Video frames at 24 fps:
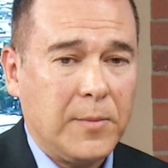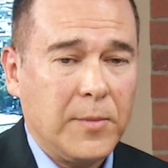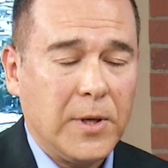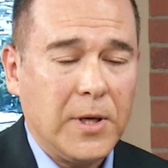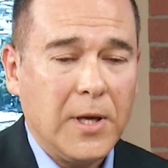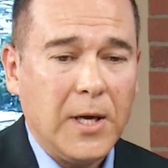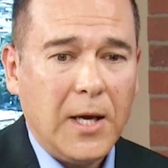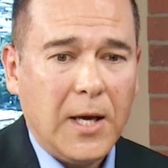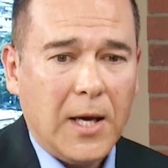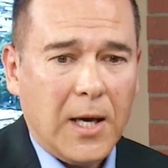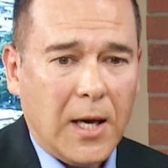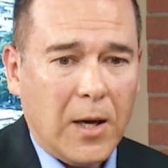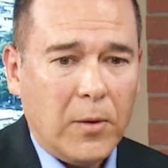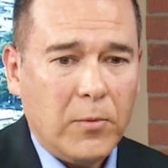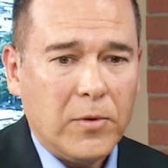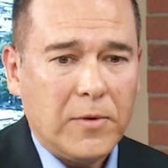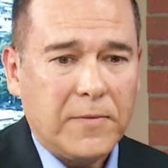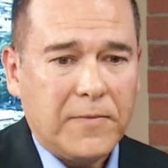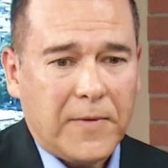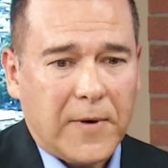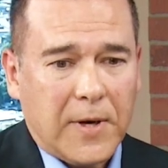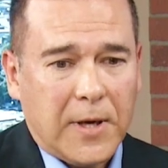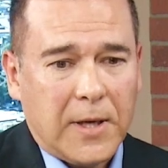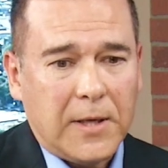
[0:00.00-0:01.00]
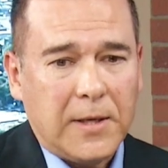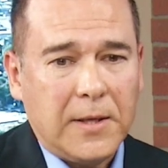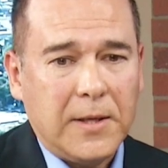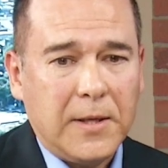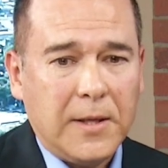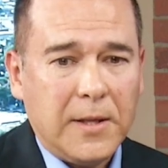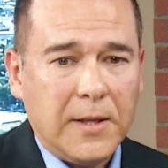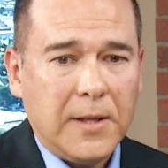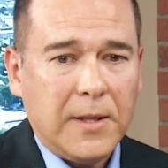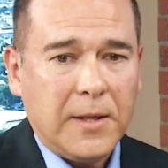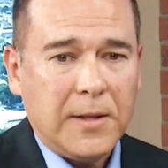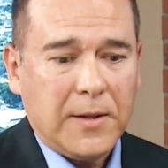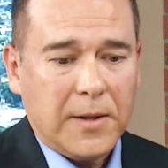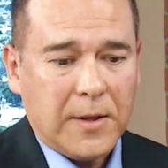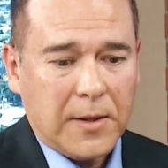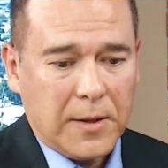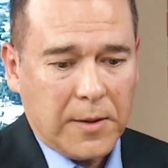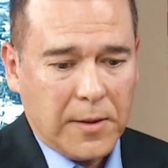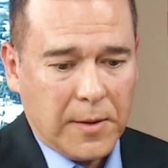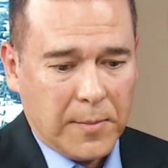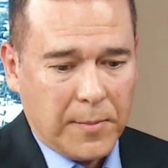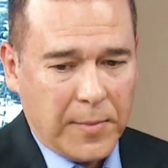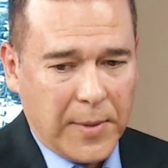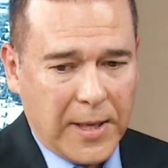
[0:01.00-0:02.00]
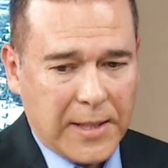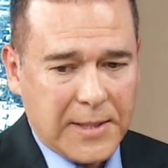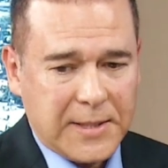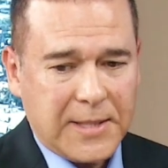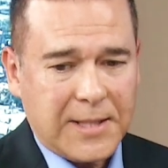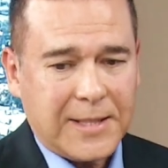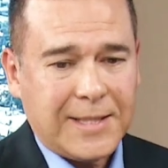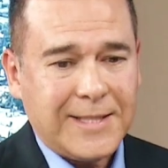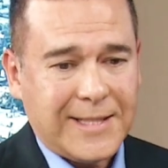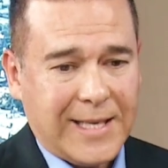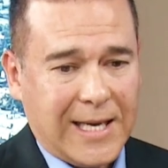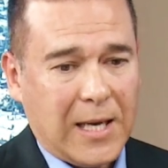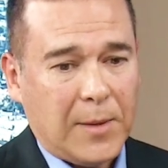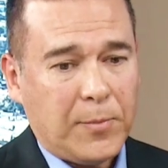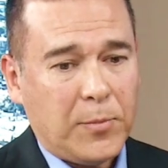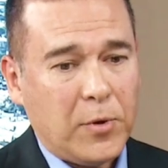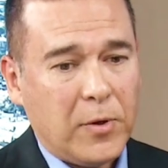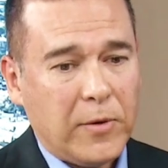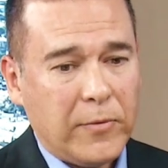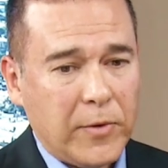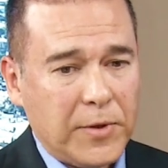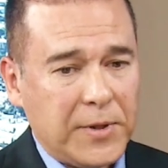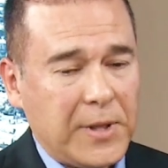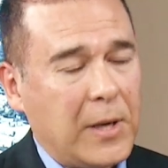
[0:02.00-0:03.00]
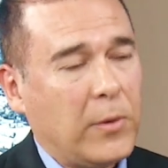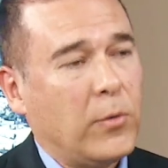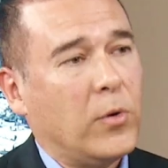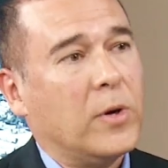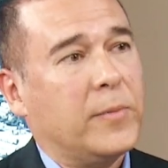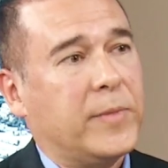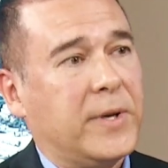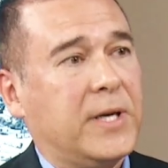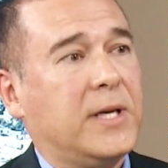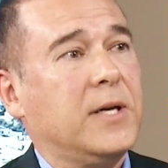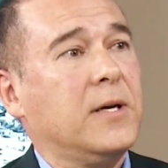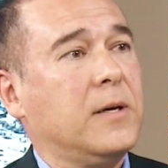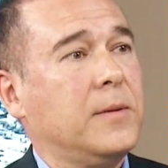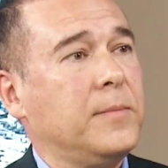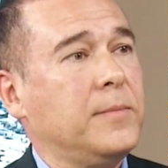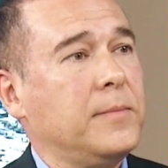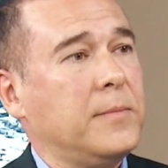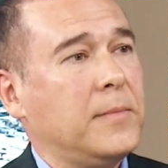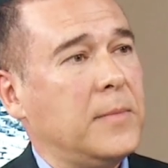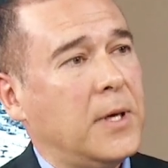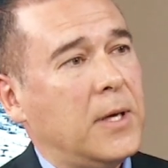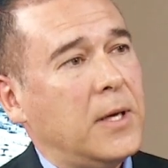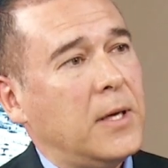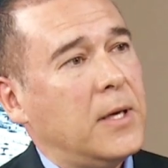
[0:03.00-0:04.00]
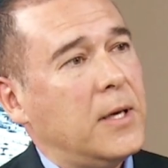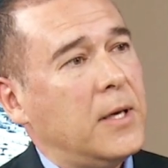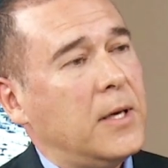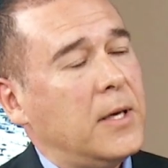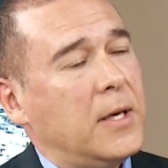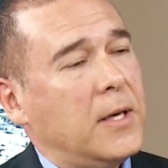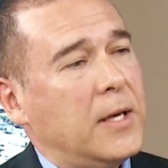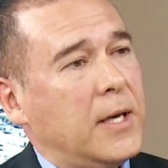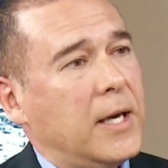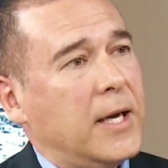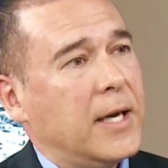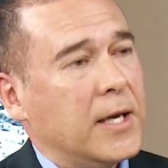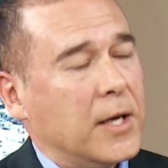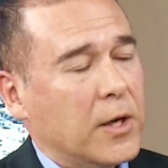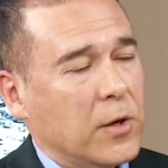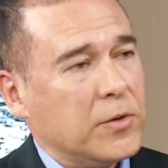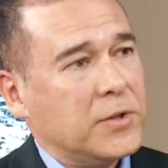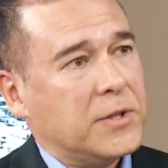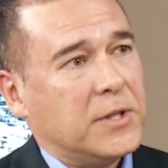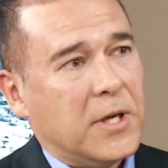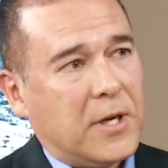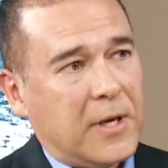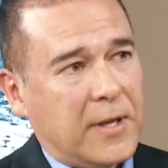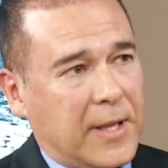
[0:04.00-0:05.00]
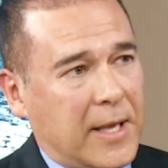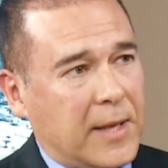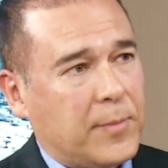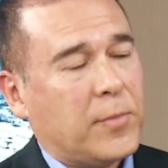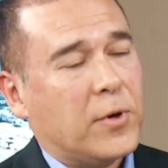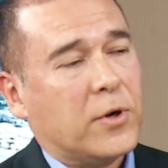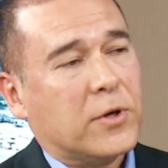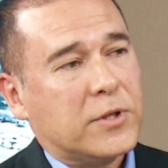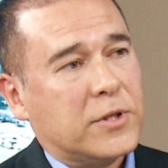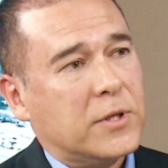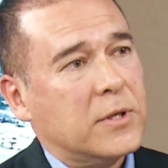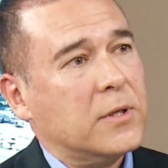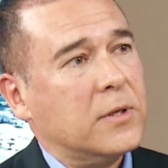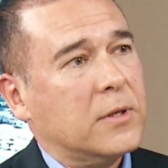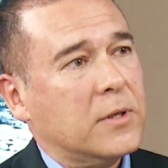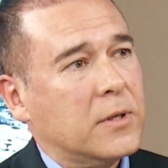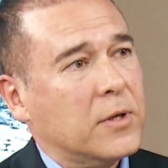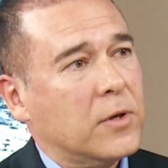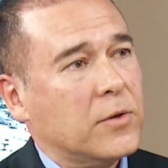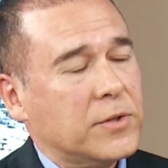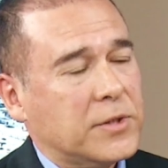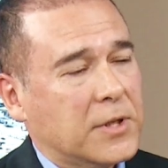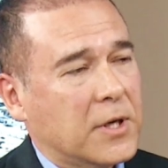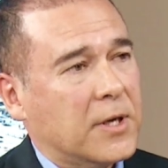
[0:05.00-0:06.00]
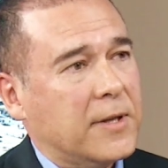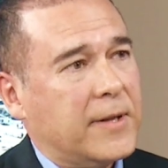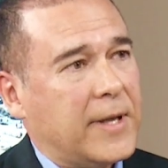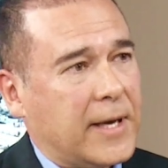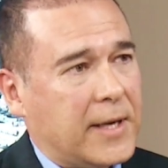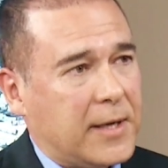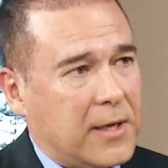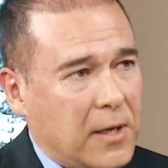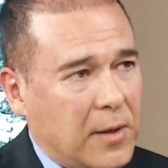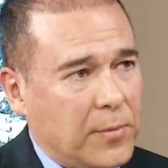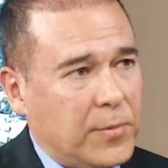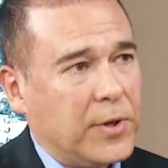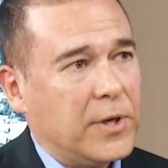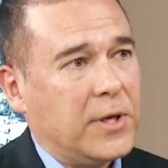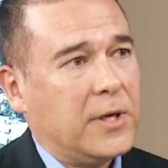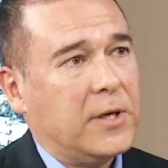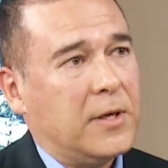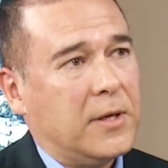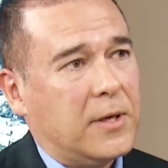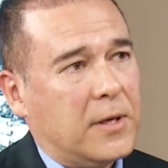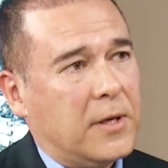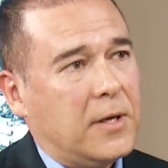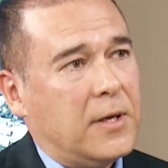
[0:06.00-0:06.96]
But I would find the, the, the best example of what they want to become and go study that person, go study that company.